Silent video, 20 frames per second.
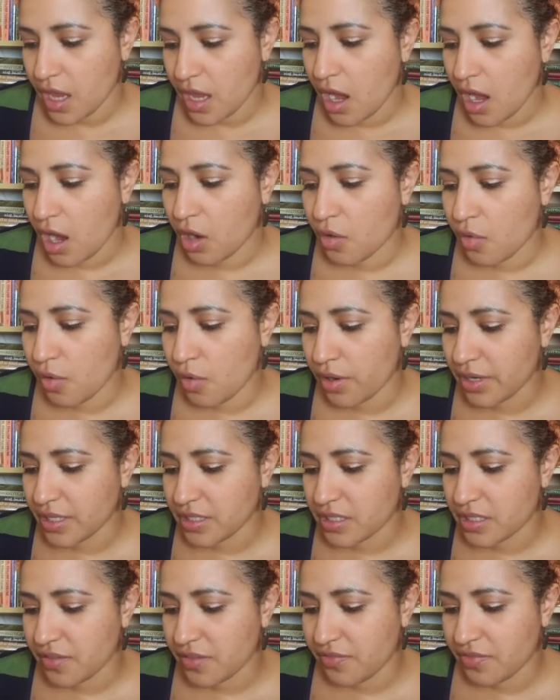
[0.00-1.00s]
According
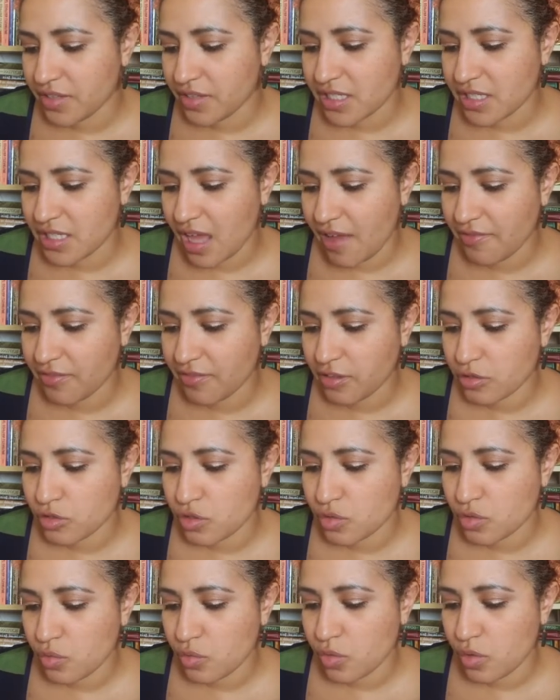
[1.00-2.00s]
to the philosophical
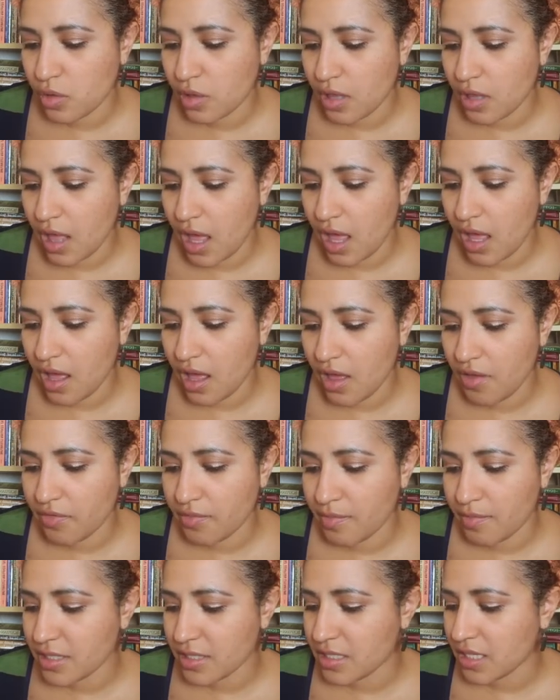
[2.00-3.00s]
school of
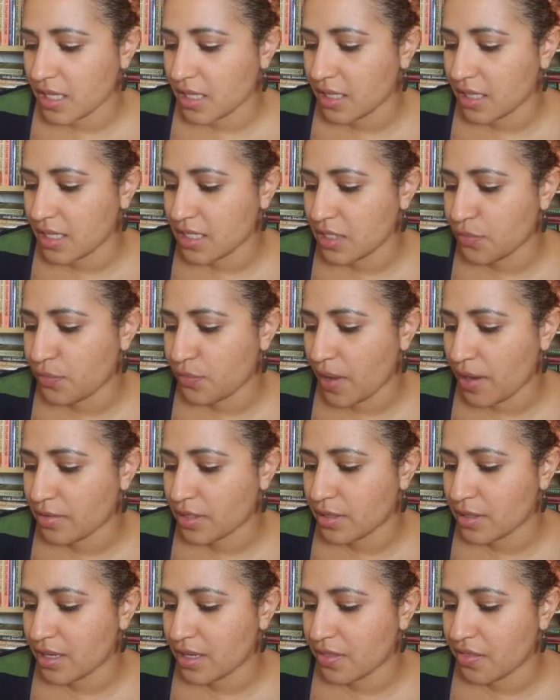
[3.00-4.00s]
Miletus,
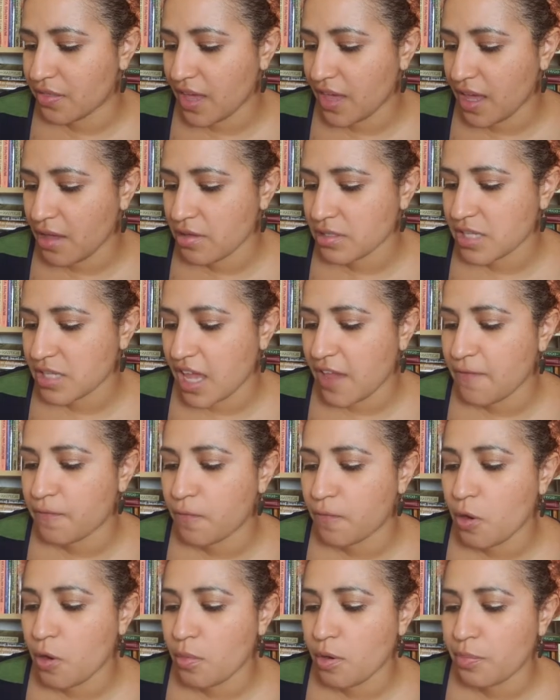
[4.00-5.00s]
founded in Thales, a
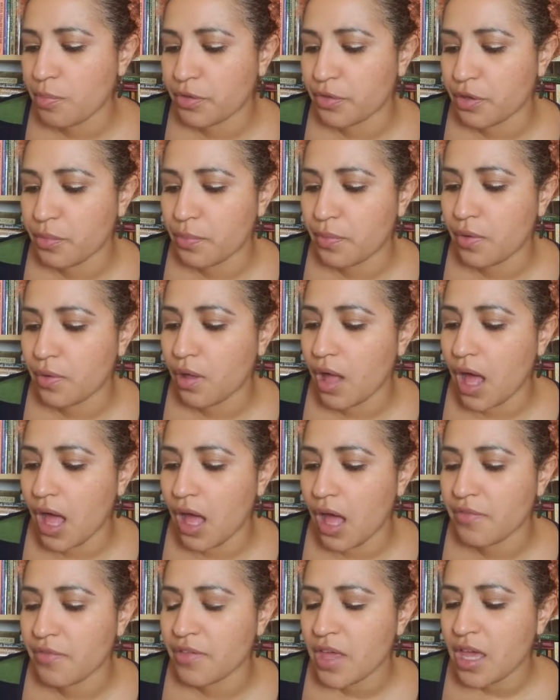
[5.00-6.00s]
former pupil
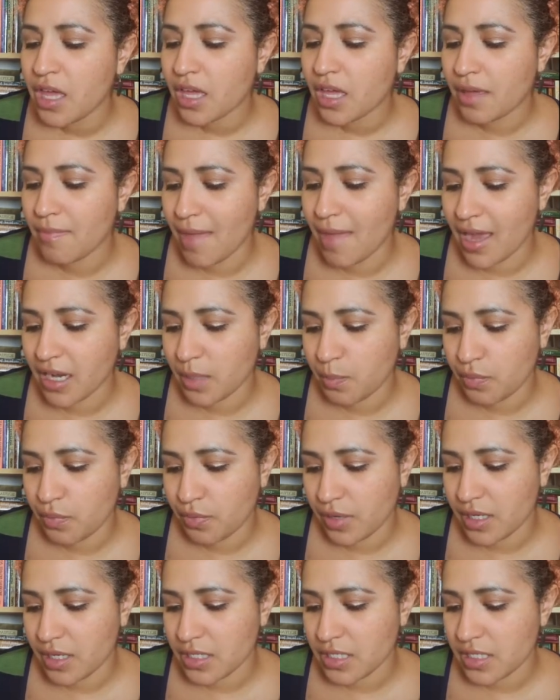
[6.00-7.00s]
of Kemetic
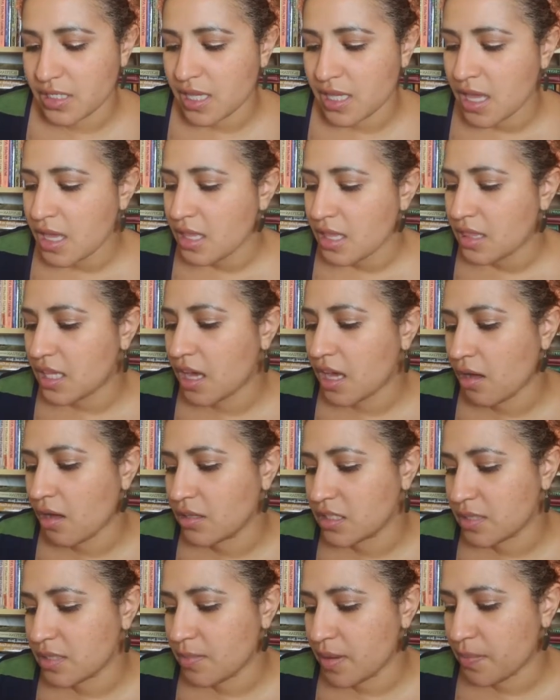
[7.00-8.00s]
priests, the
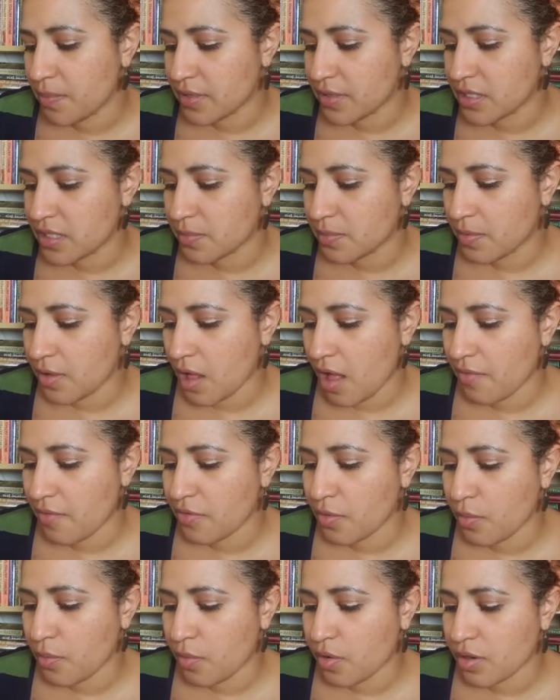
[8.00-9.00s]
ultimate principle of
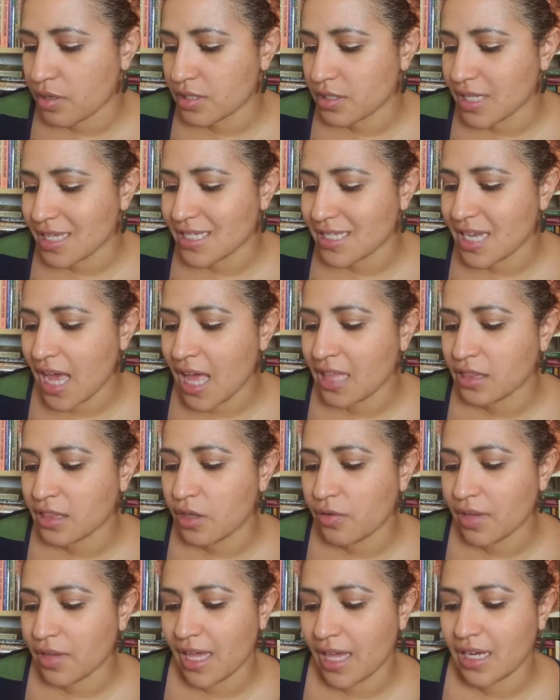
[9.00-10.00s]
the world is not
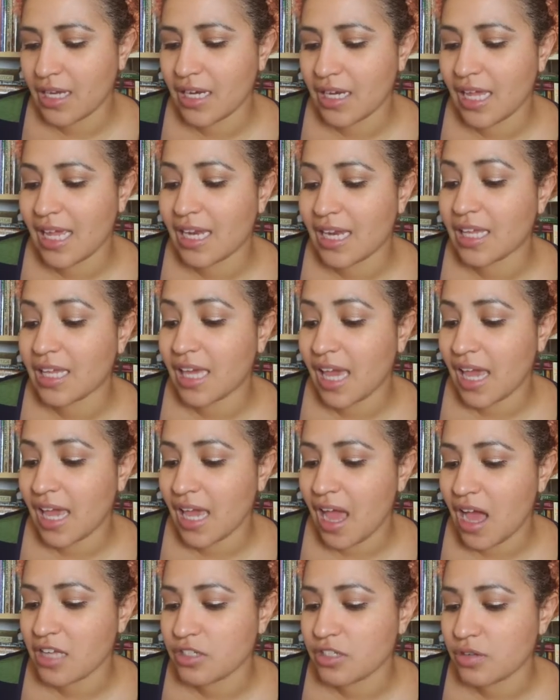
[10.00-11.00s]
located in
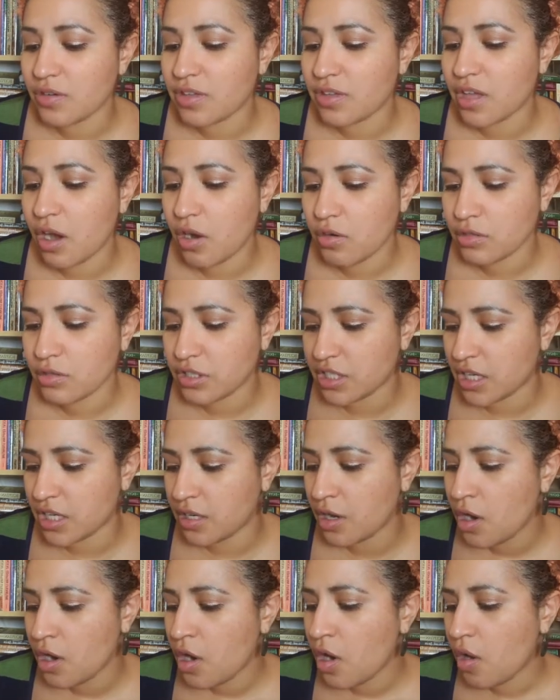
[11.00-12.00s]
chaos or in the ocean
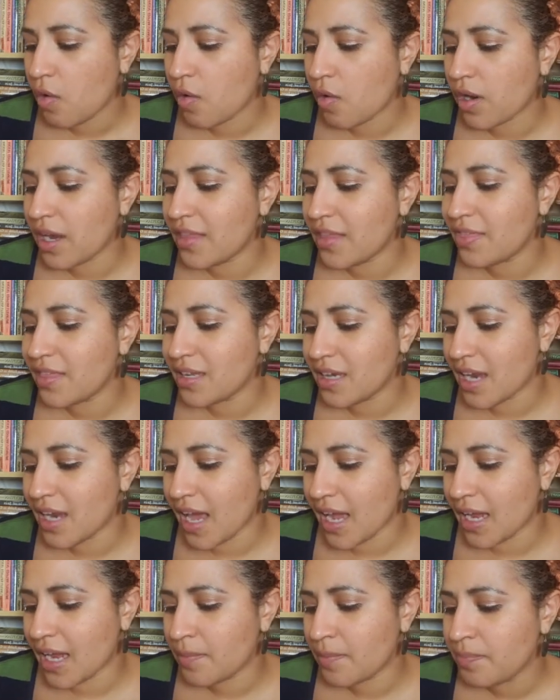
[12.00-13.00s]
or in the
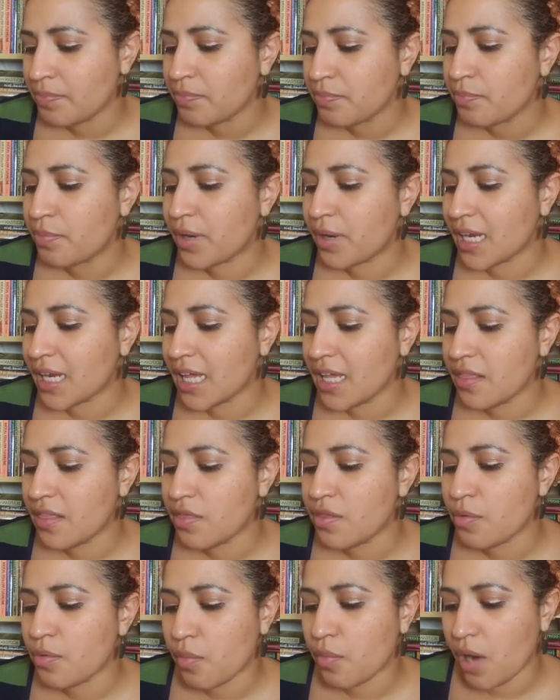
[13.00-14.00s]
night, but in
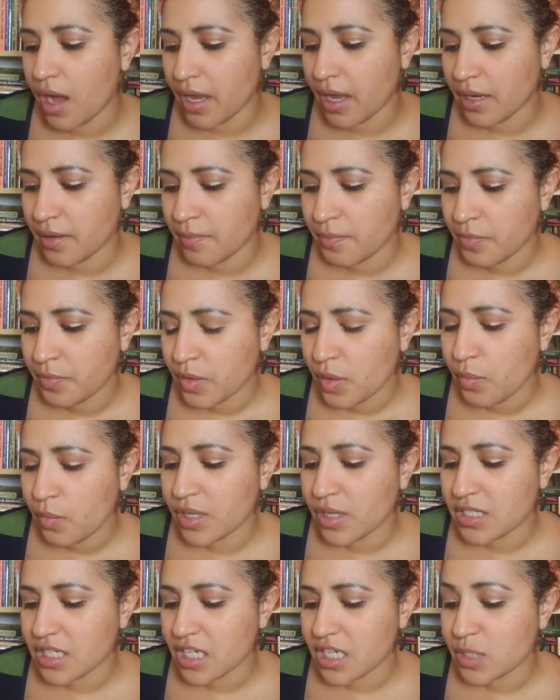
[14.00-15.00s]
the one,
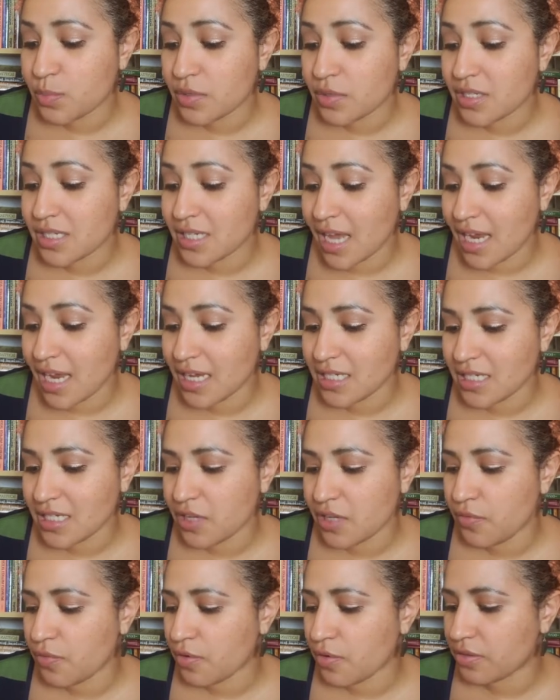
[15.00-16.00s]
which is precisely
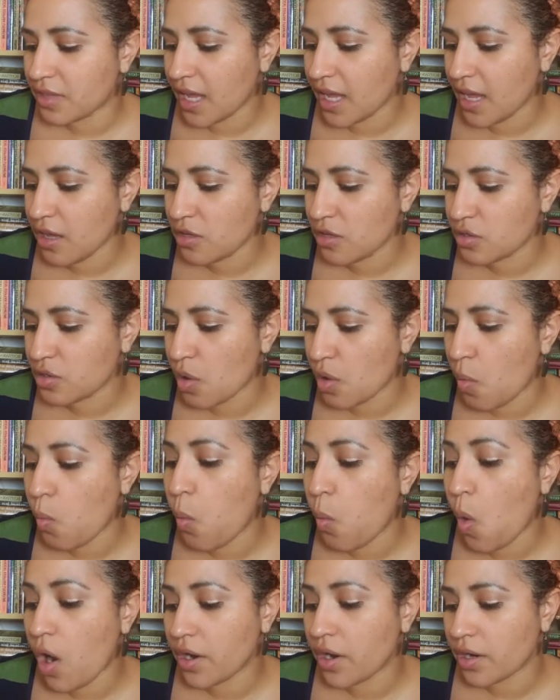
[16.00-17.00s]
for Thales,
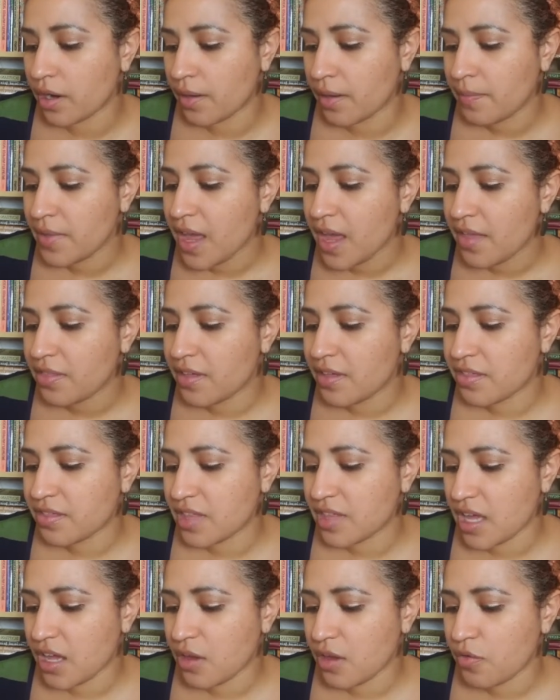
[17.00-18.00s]
water, the
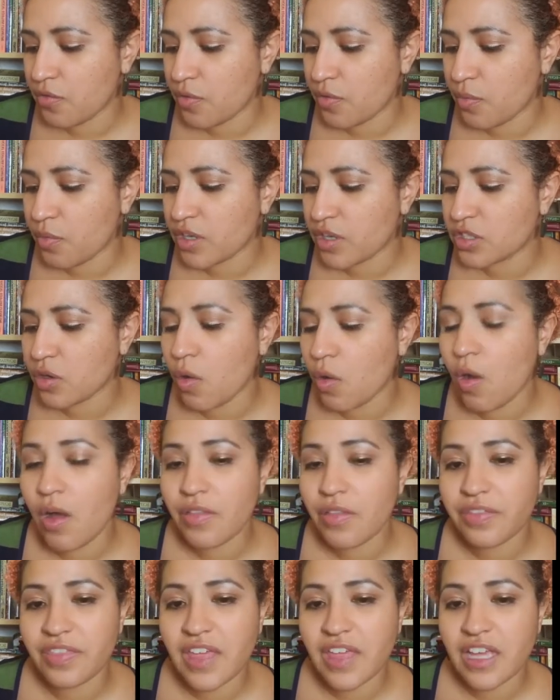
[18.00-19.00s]
thing from which all
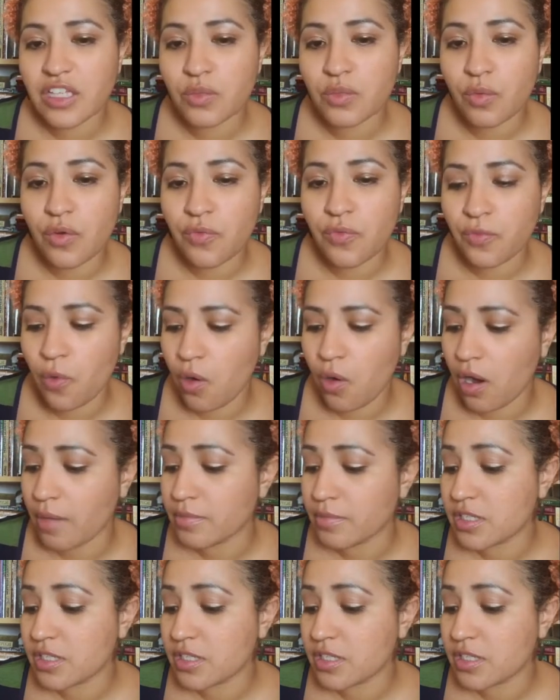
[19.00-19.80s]
things were formed.